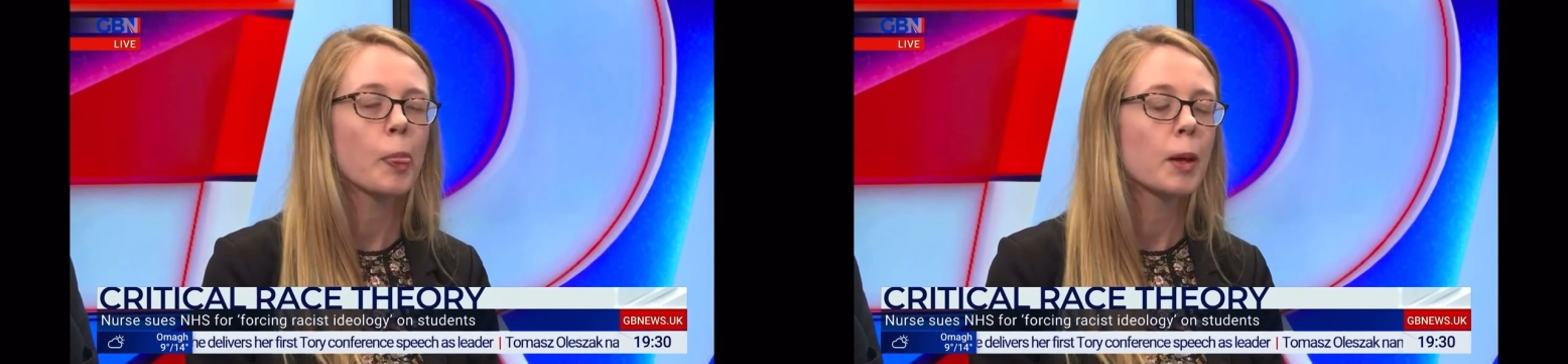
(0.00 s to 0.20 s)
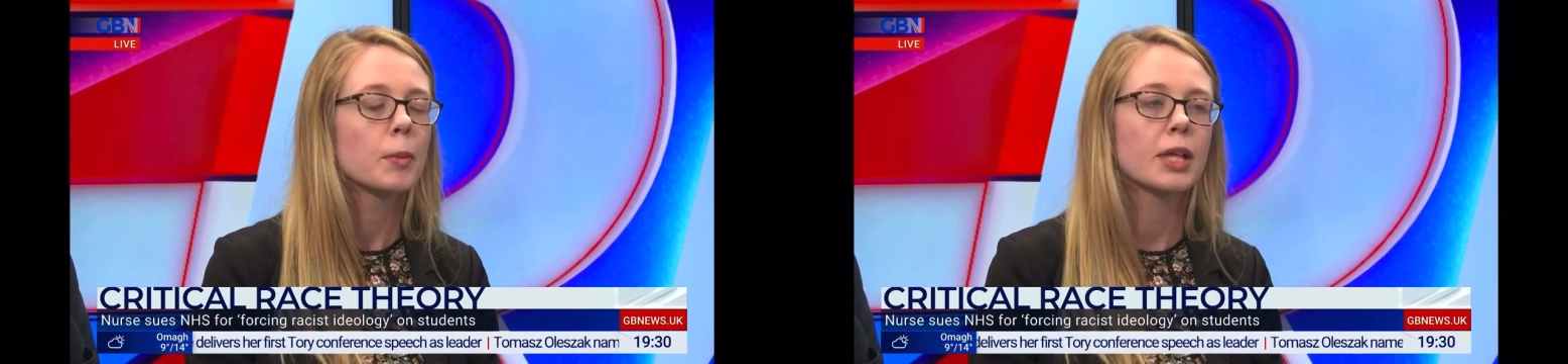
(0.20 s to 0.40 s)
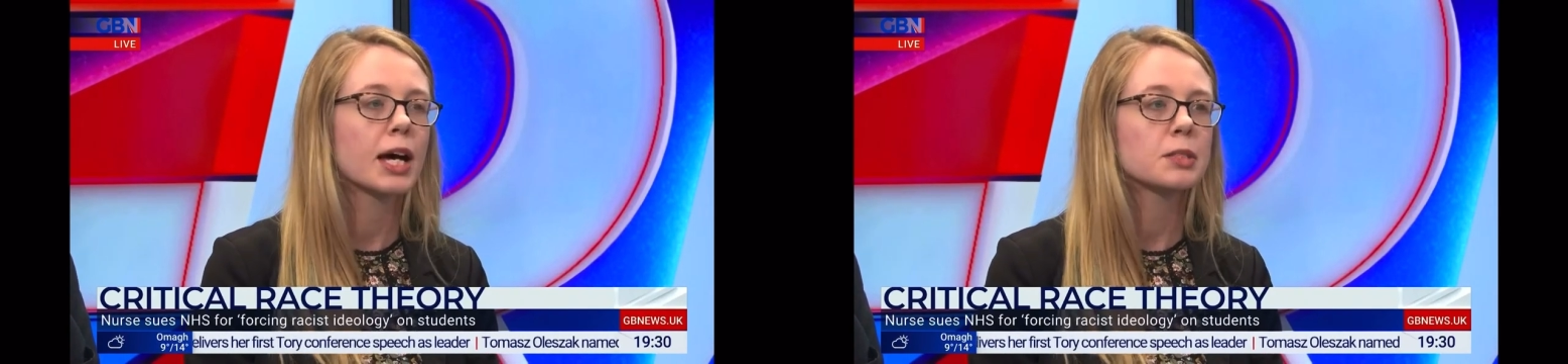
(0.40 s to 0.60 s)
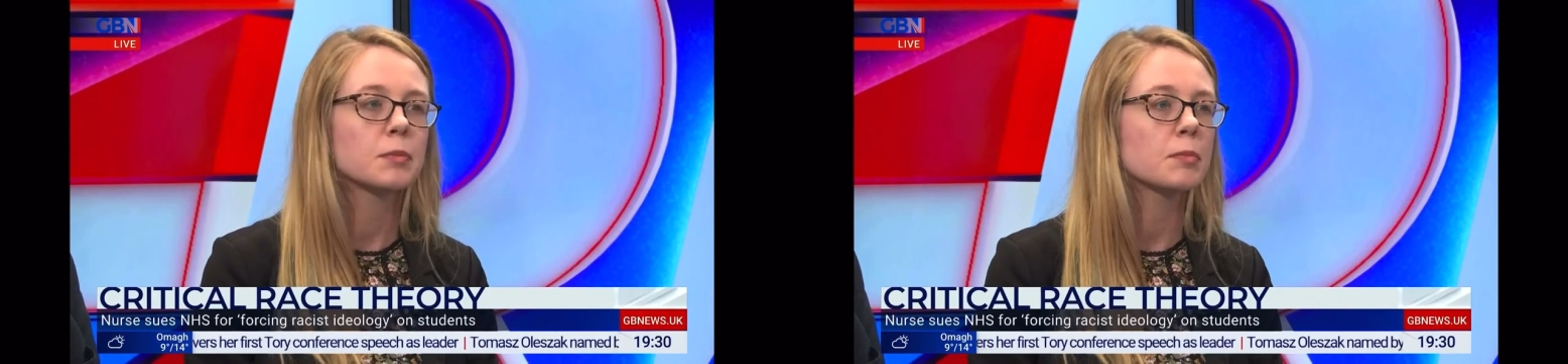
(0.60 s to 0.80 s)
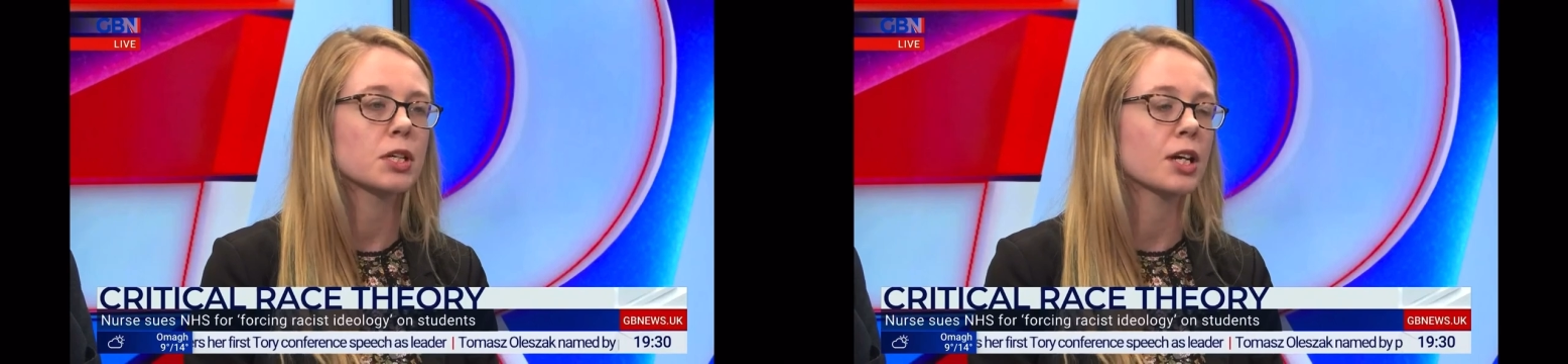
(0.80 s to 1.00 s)
but there hasn't
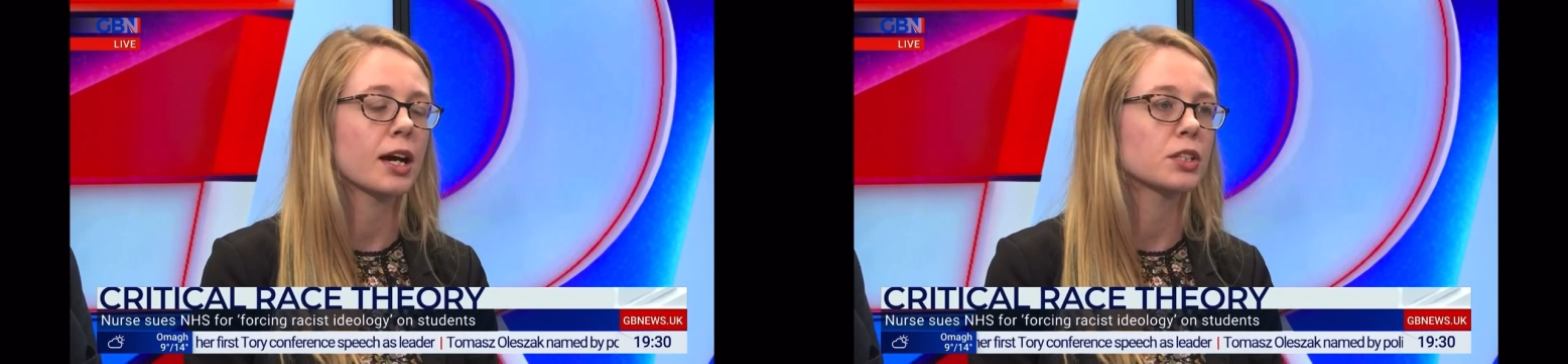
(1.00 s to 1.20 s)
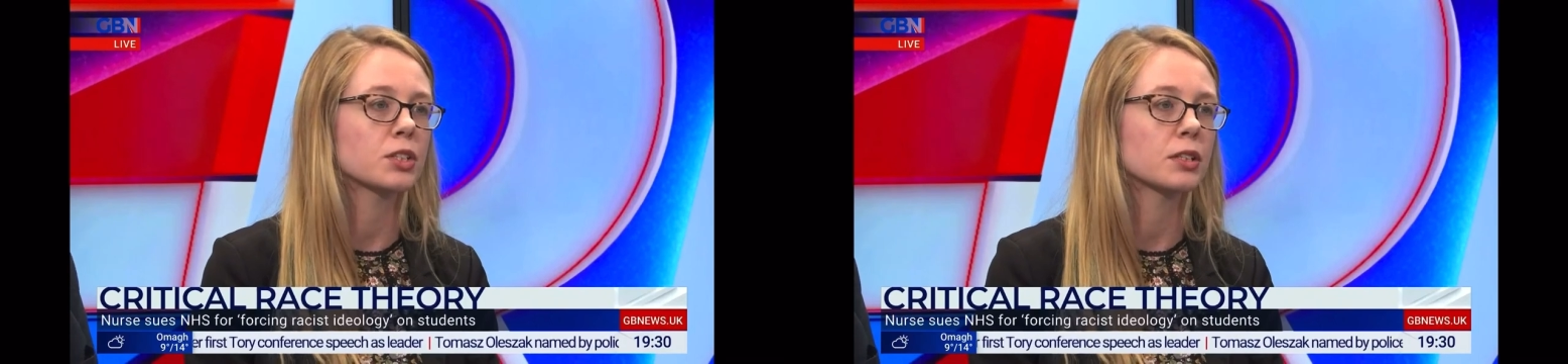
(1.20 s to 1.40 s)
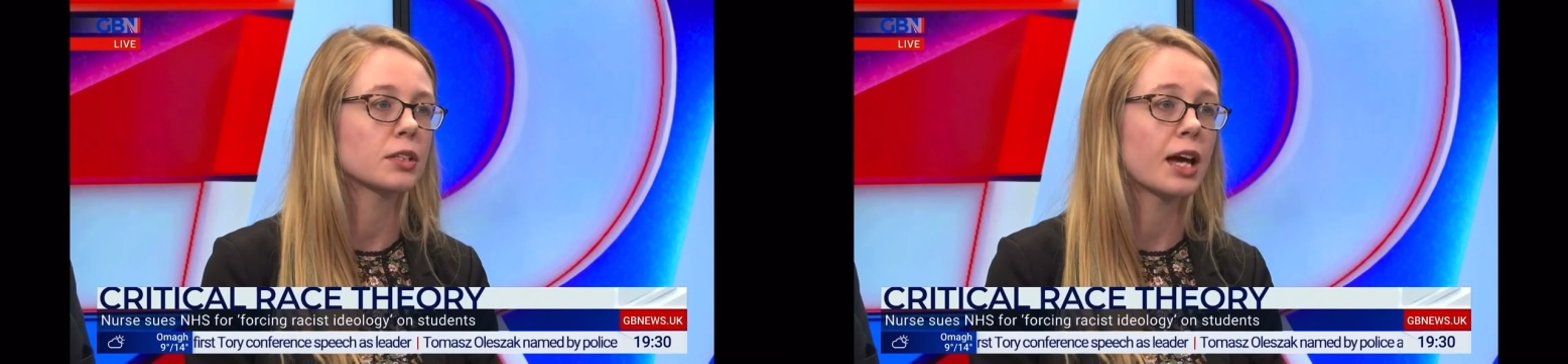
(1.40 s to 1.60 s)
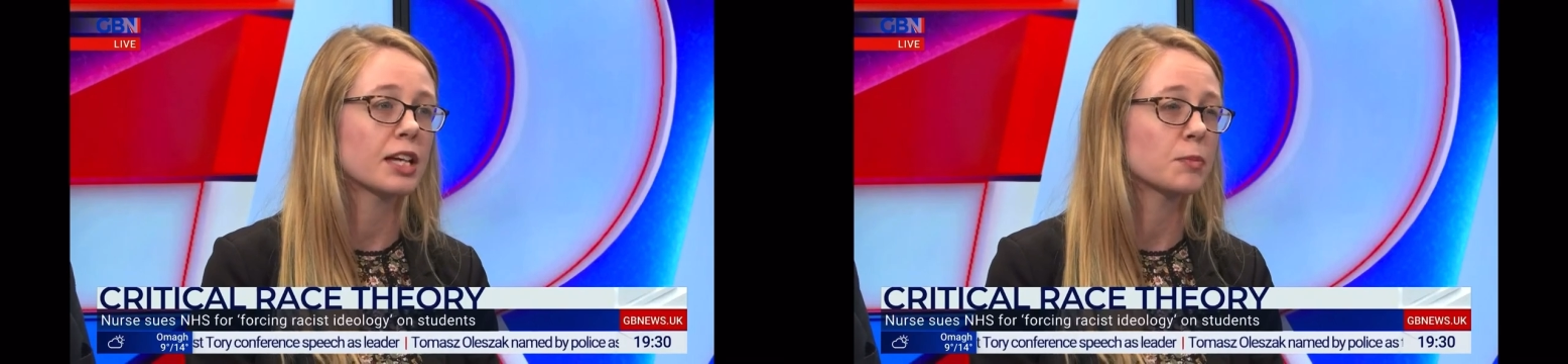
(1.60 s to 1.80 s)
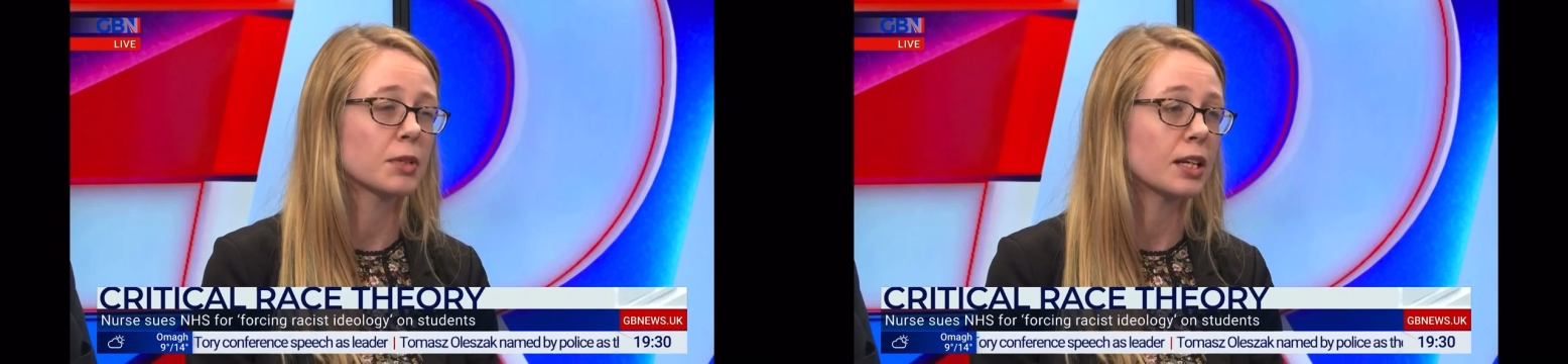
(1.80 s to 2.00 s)
been much action, and there
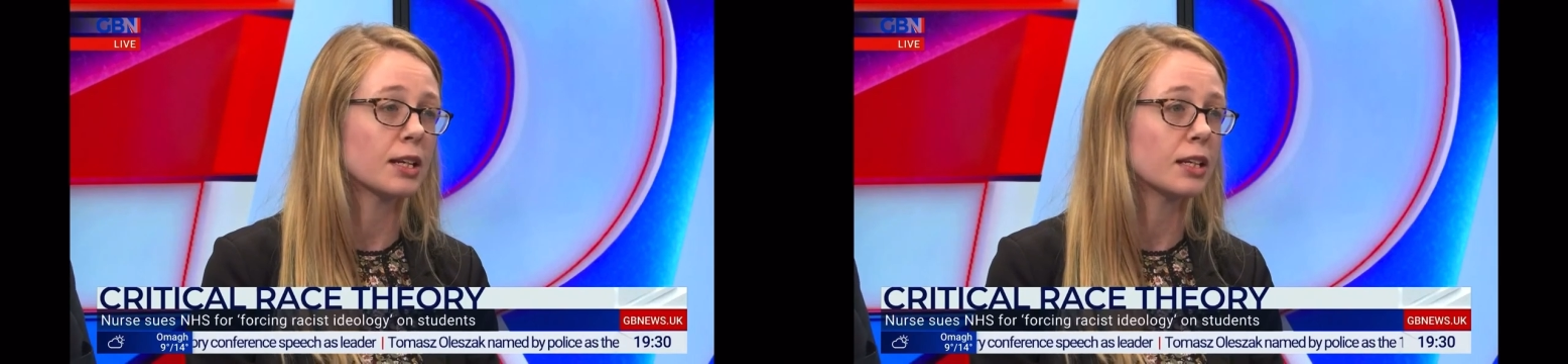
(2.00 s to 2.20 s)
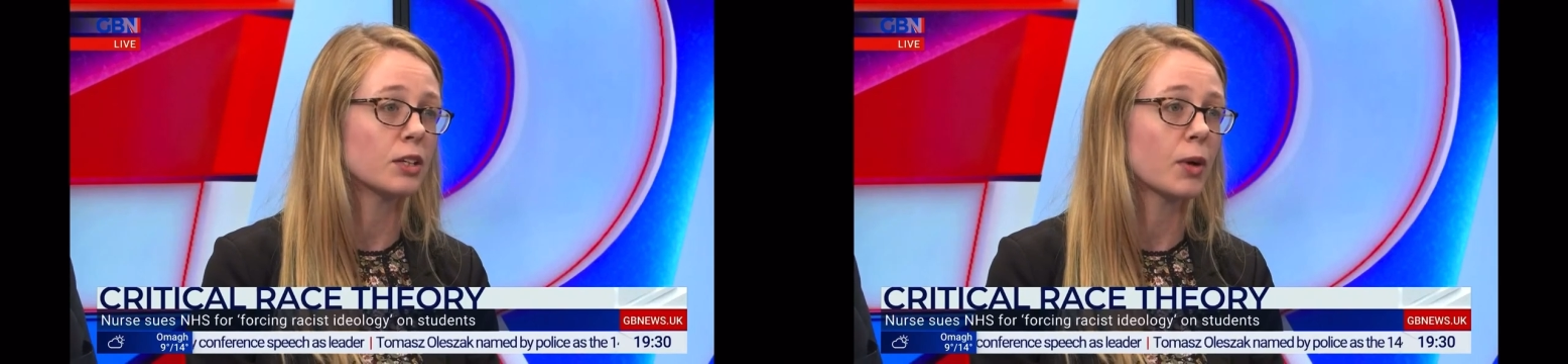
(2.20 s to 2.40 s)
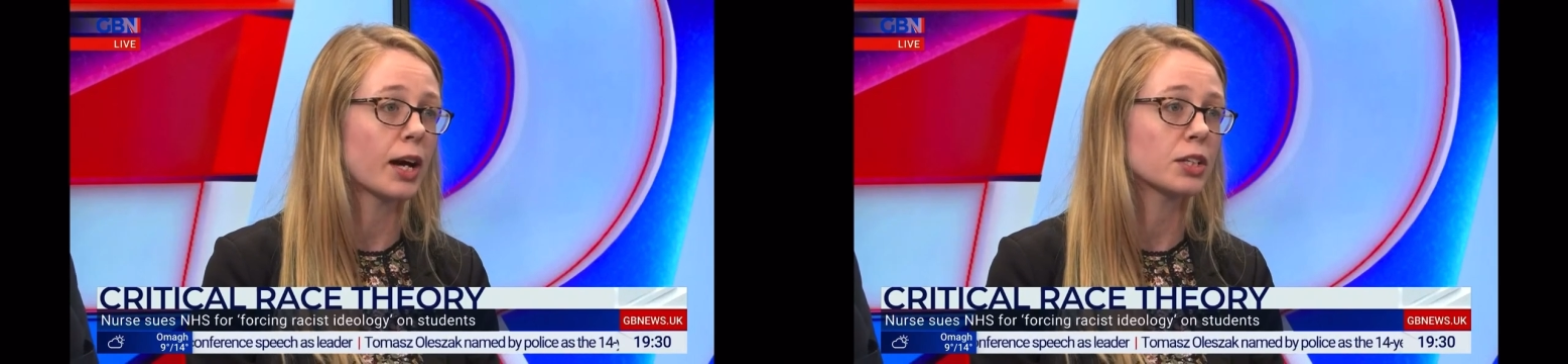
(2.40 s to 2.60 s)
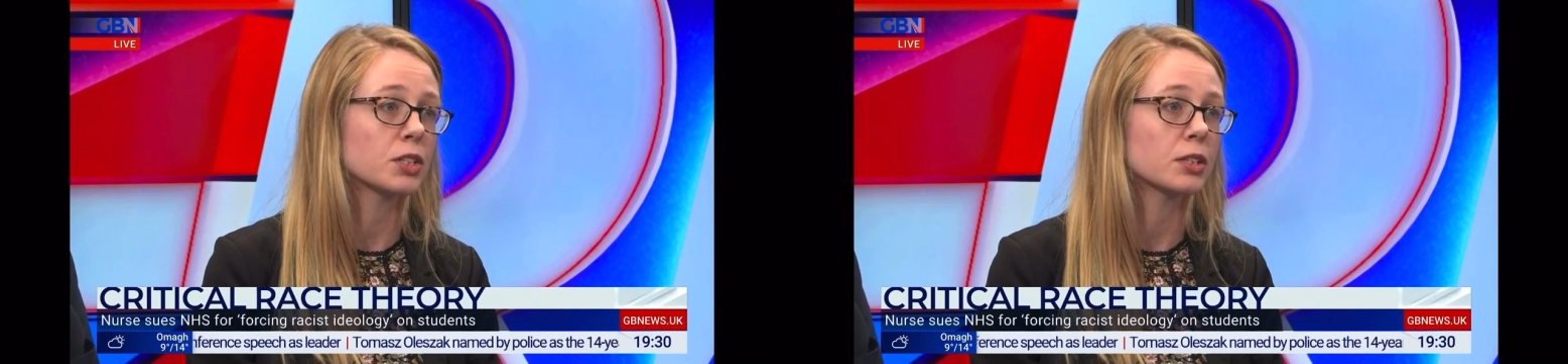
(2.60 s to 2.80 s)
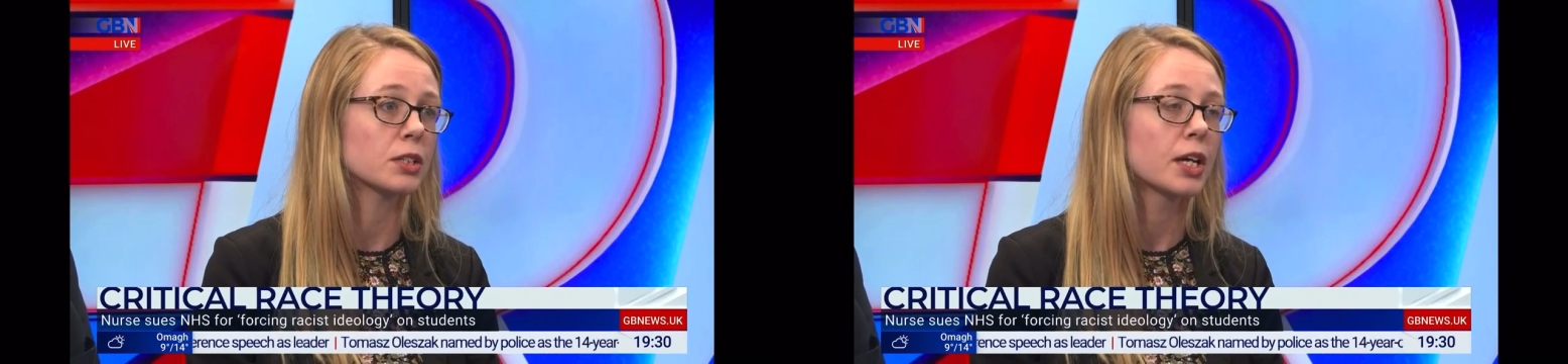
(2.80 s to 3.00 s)
hasn't been any legal
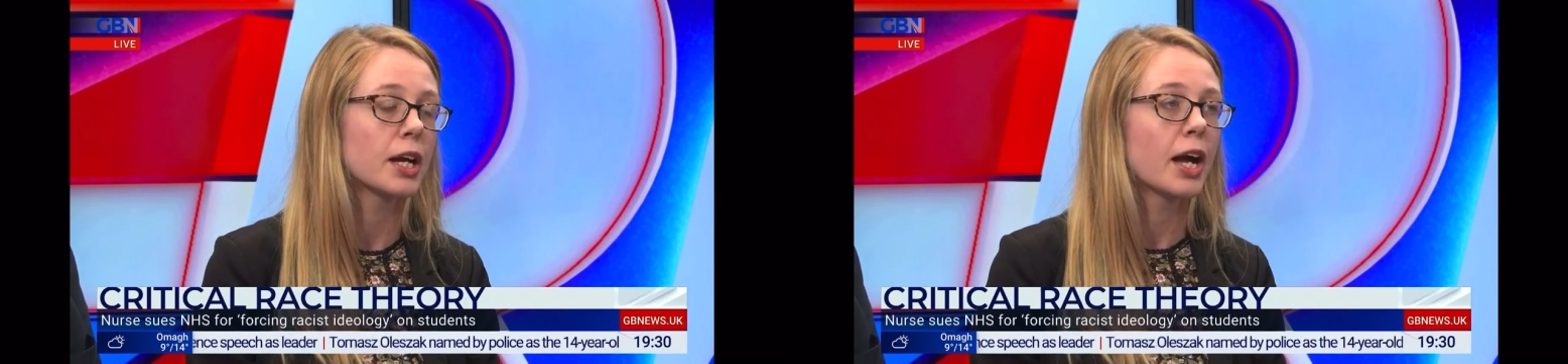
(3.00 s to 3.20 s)
action.